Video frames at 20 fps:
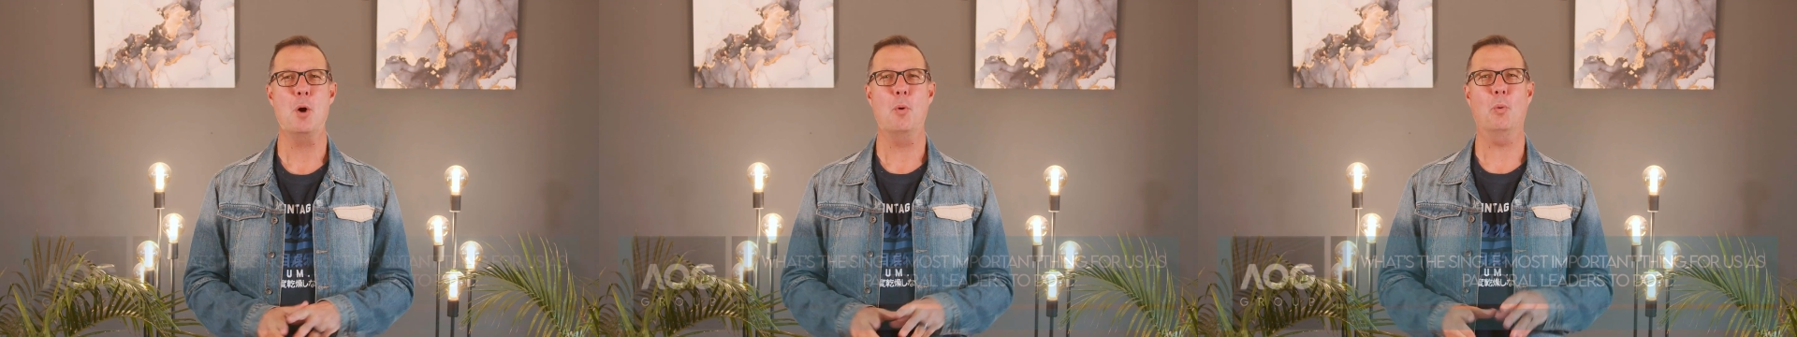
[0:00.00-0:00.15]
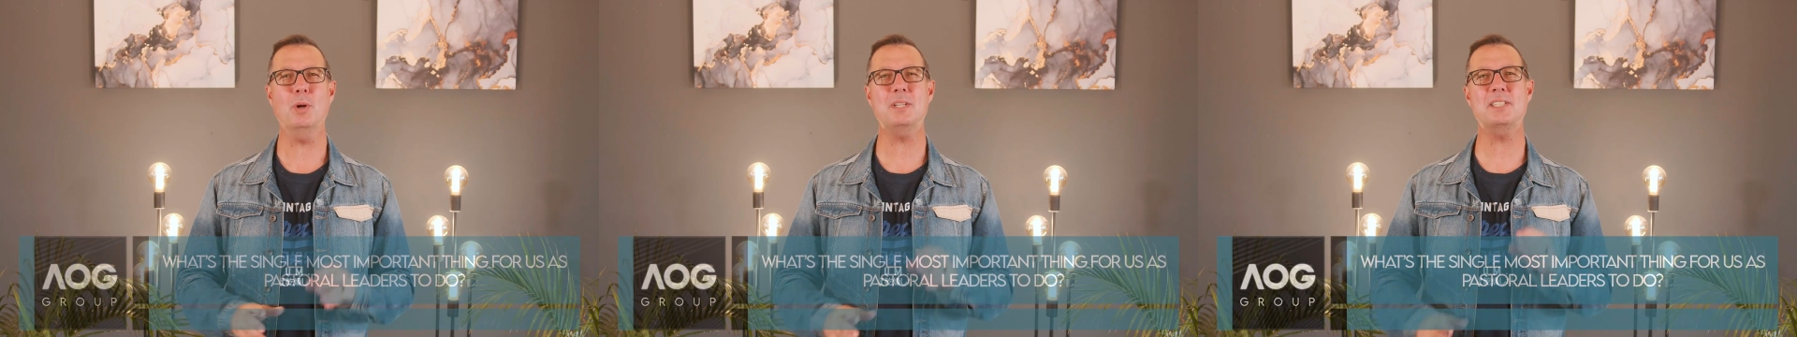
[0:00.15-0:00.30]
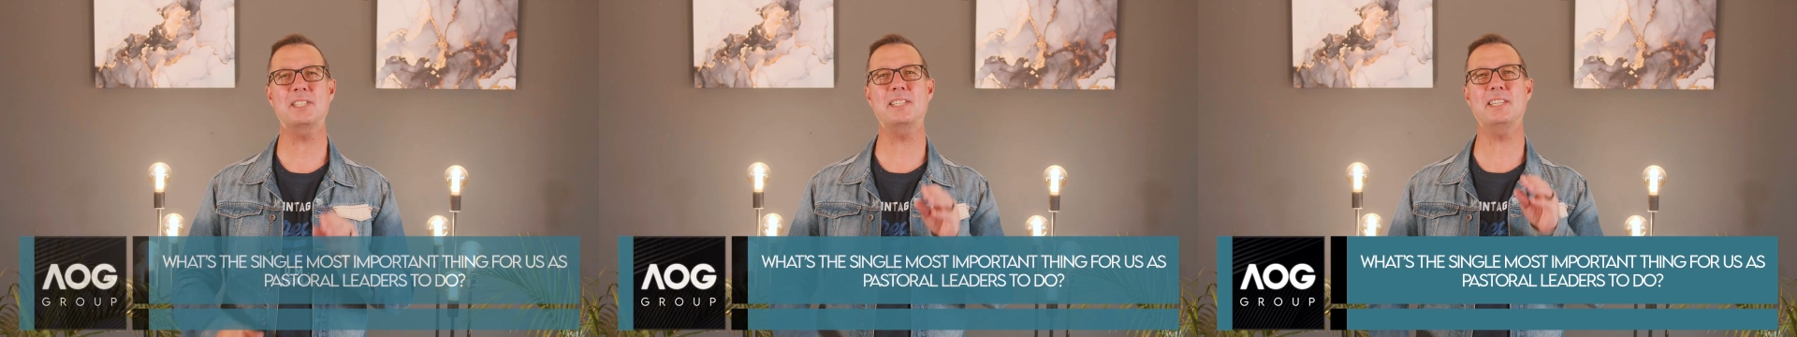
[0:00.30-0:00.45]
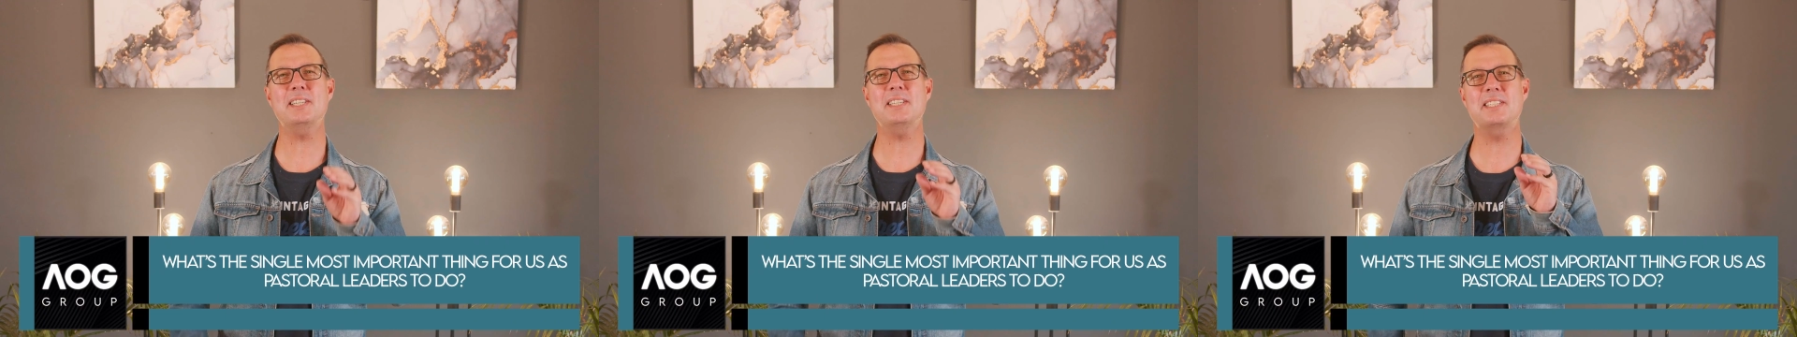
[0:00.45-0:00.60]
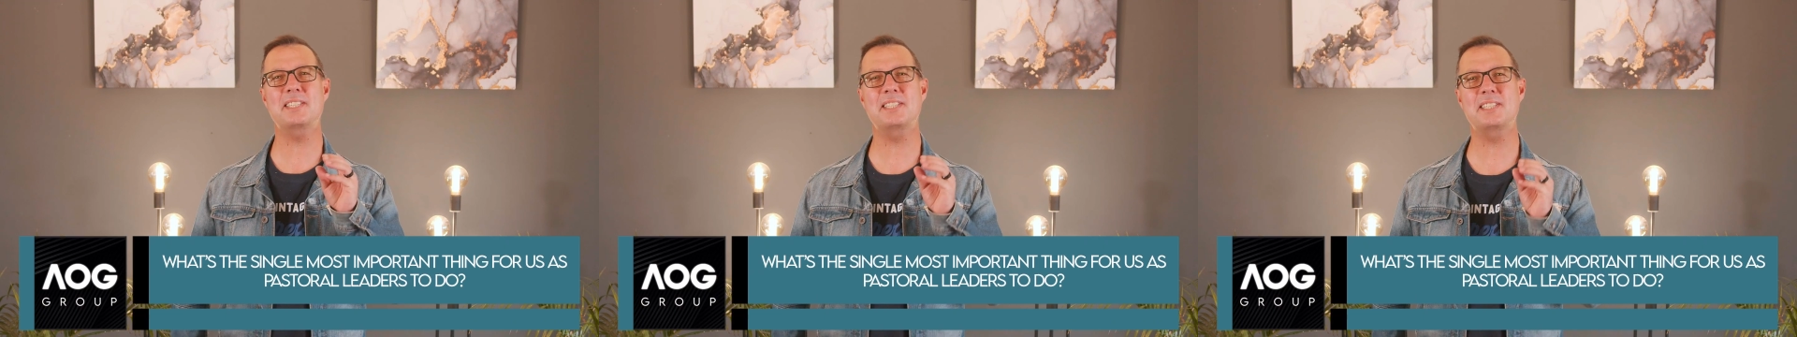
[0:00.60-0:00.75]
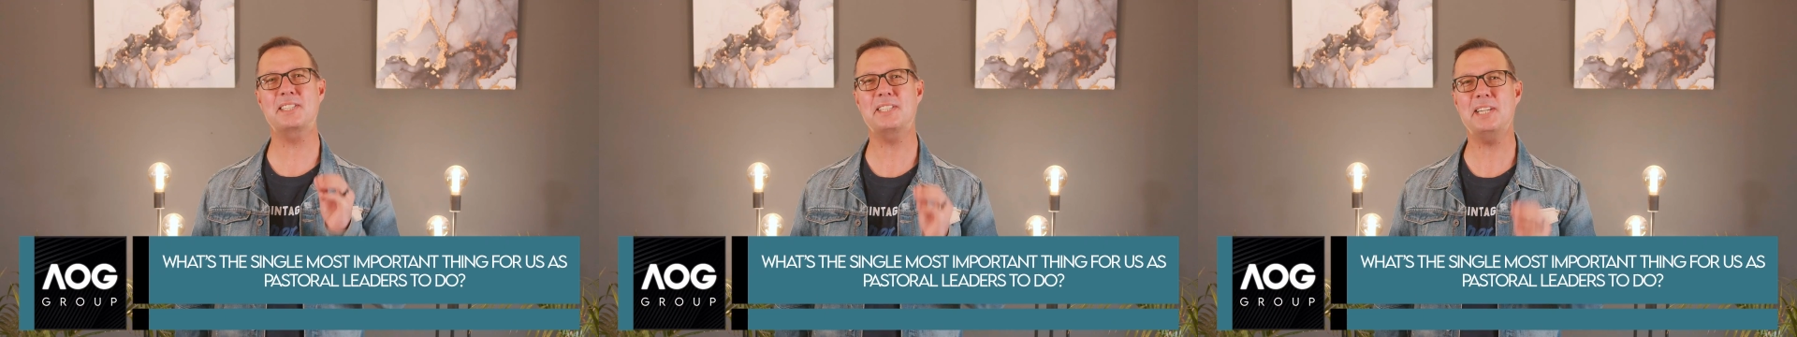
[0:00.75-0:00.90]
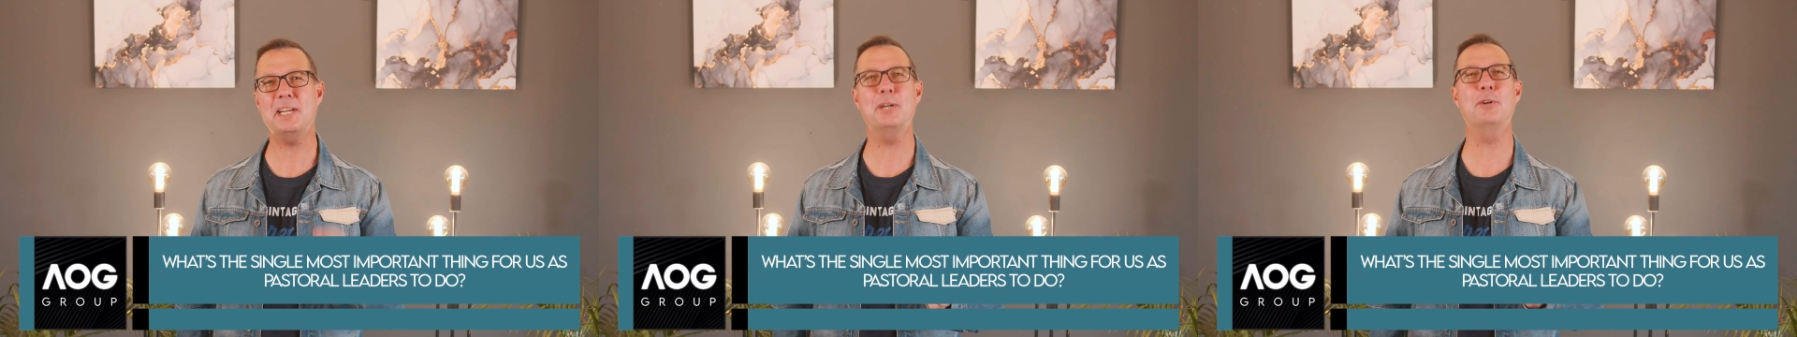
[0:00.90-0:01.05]
What's the
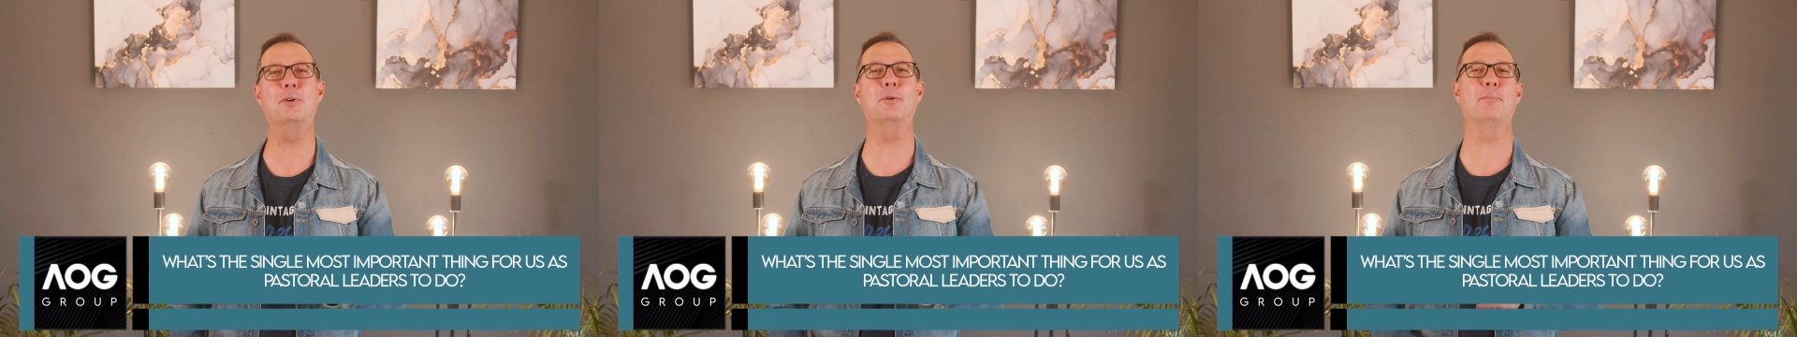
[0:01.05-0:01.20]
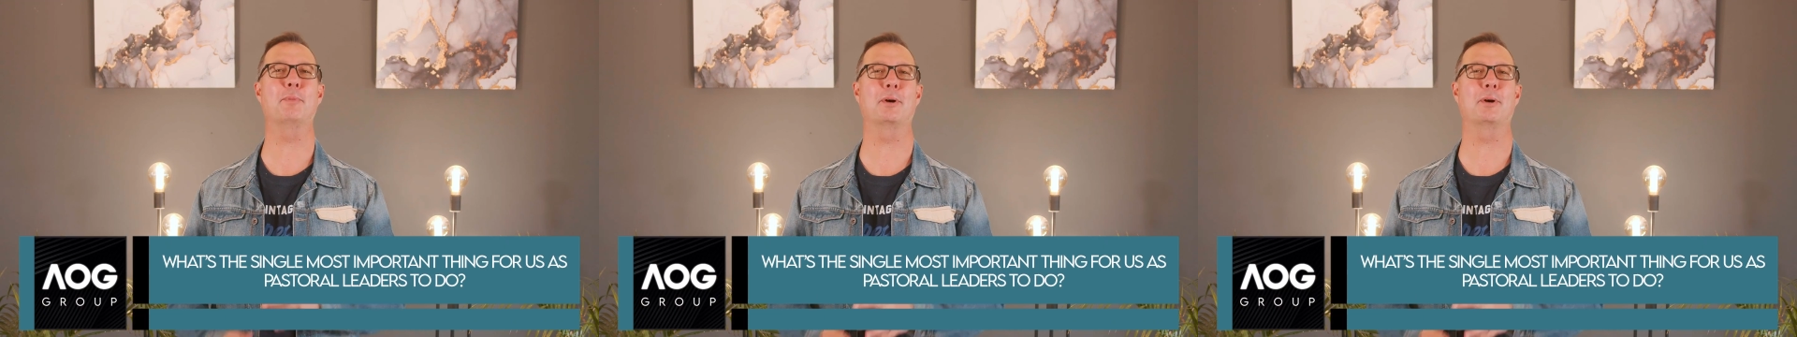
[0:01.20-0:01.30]
single